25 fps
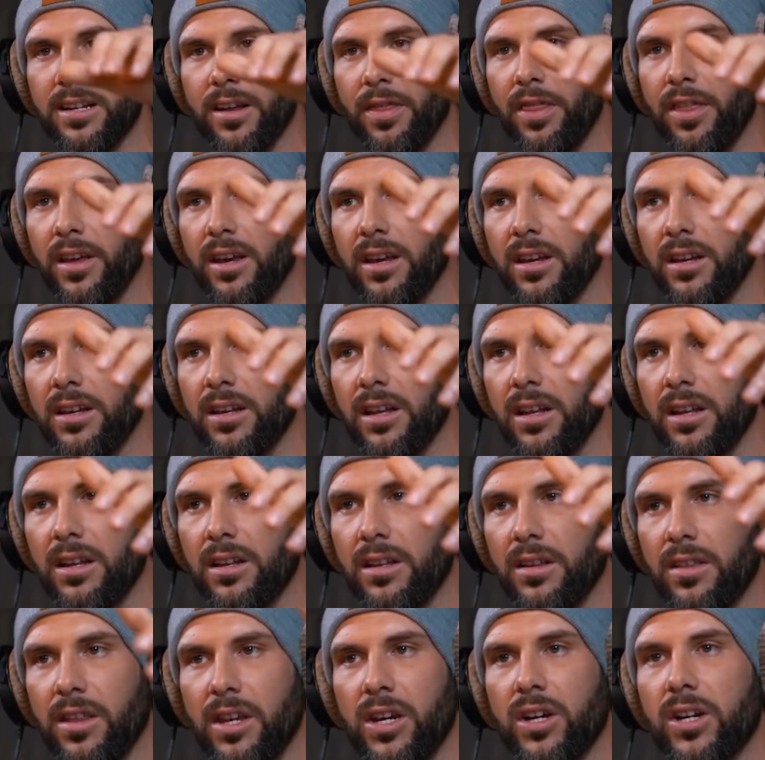I think
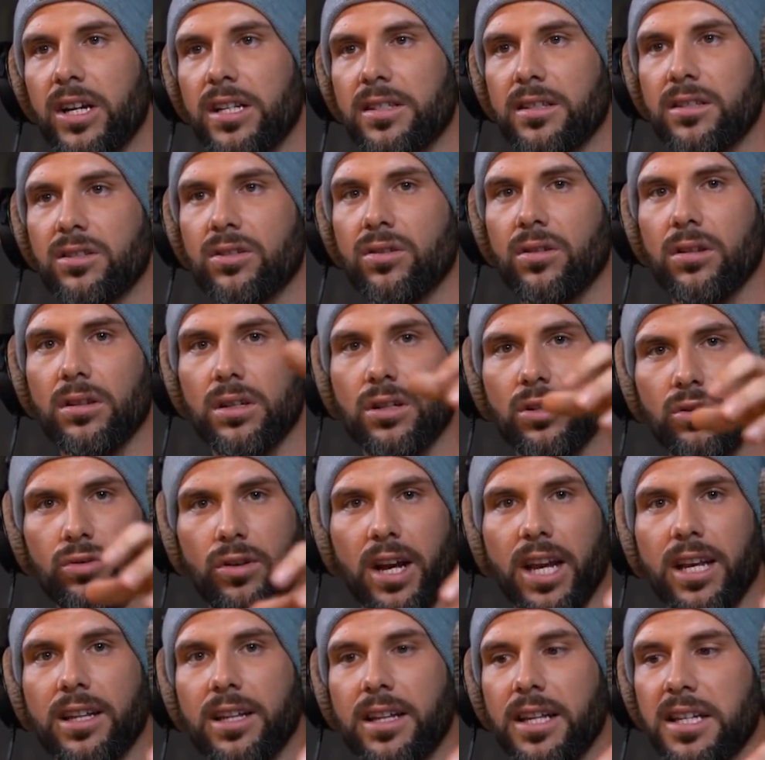in the US it's called
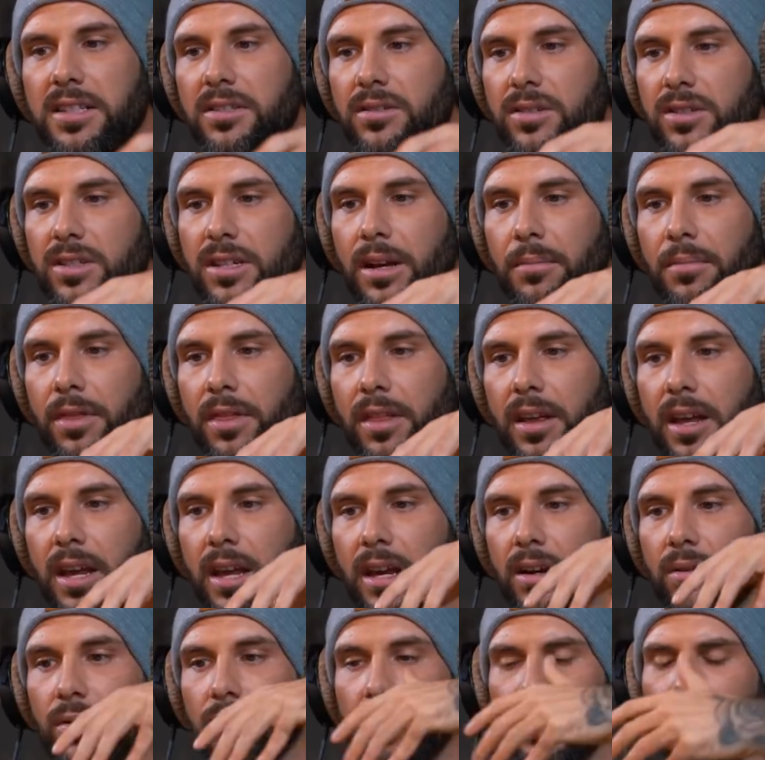Craigslist or
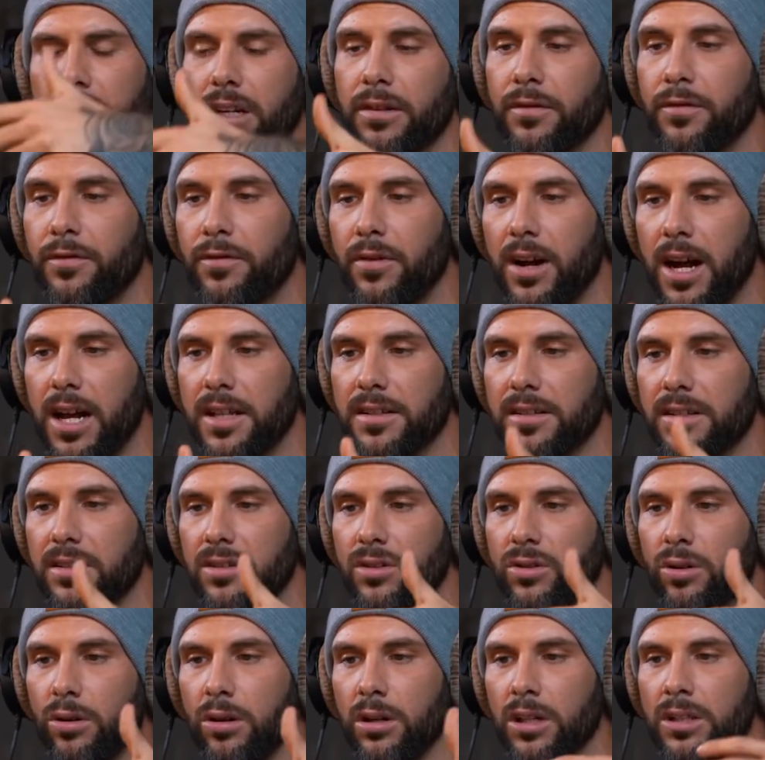something, or here in France
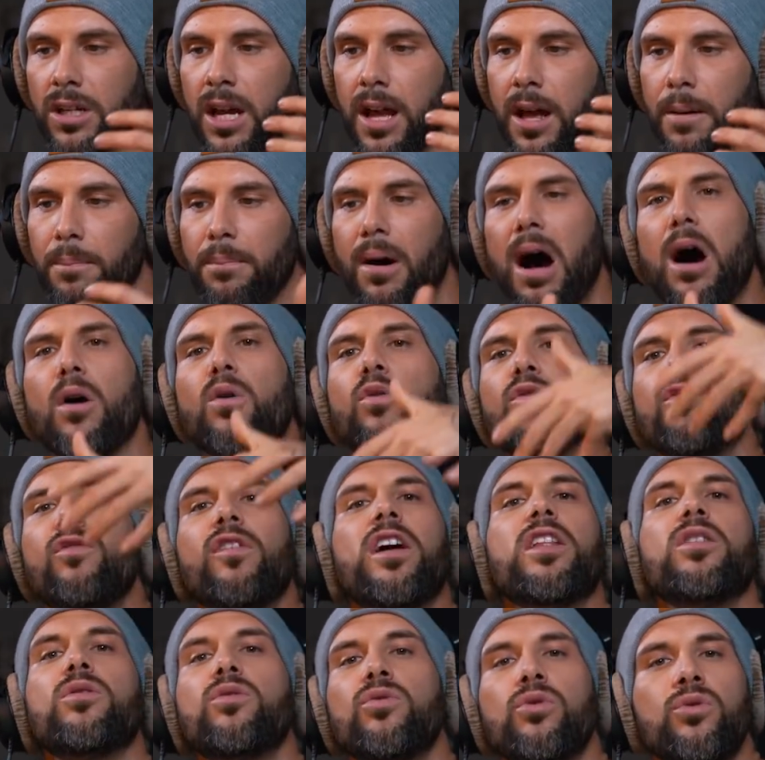it's called Paru
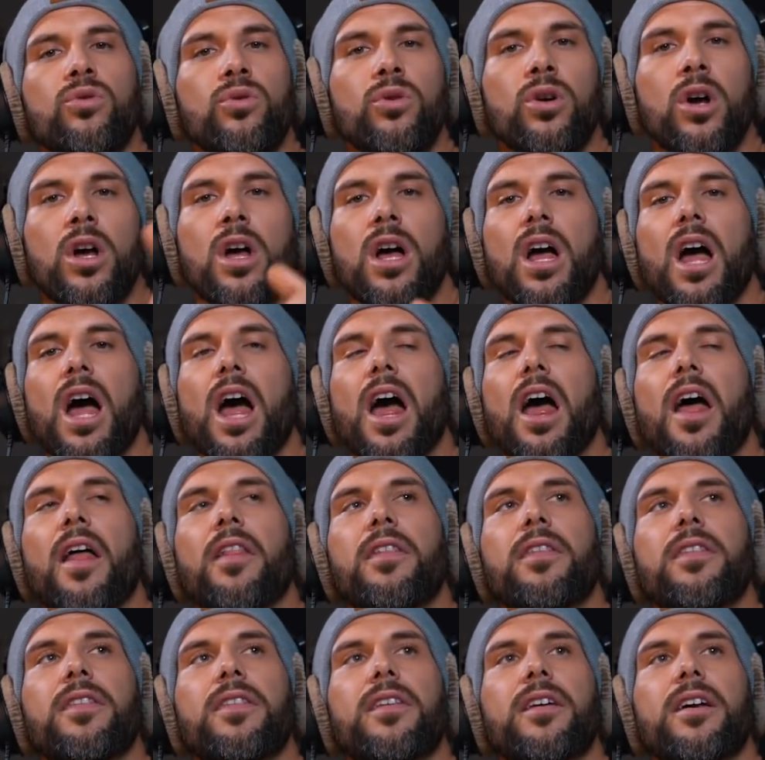Vendu,
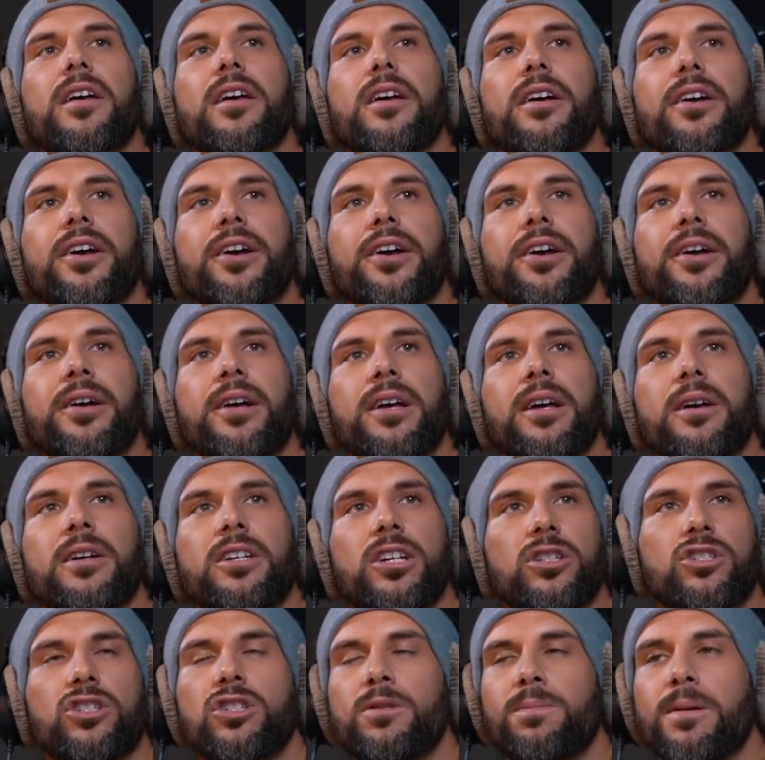and
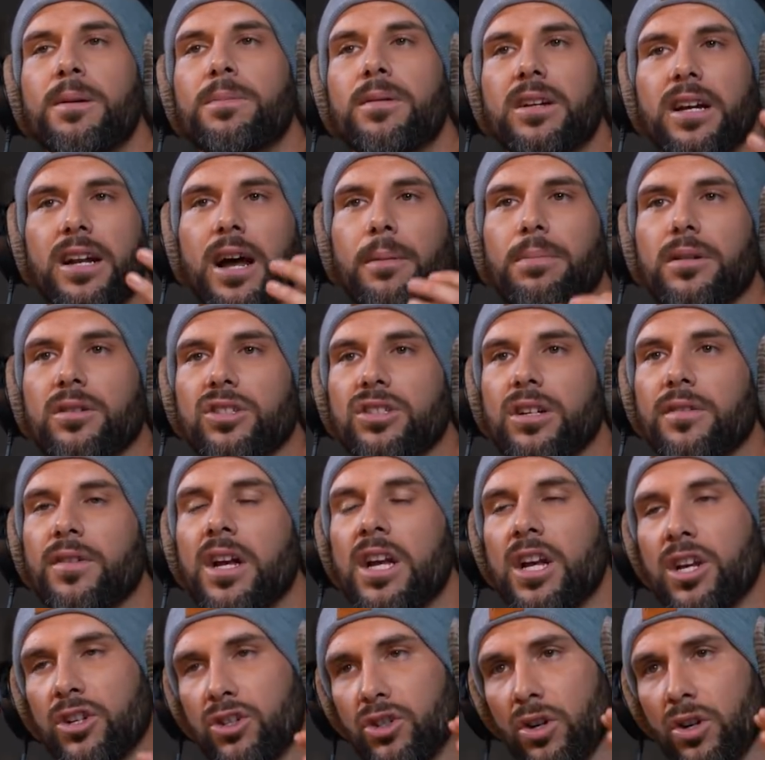just people can upload stuff.